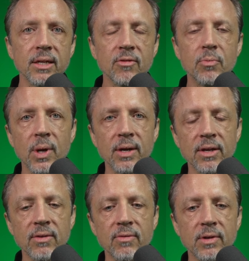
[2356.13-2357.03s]
You've what
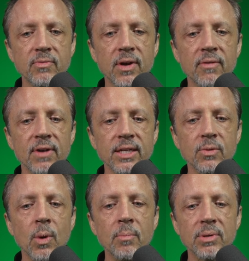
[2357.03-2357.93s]
you've affected
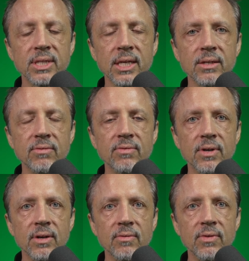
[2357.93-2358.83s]
1% of,
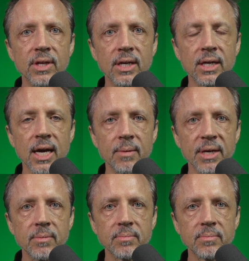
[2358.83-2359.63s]
of the economy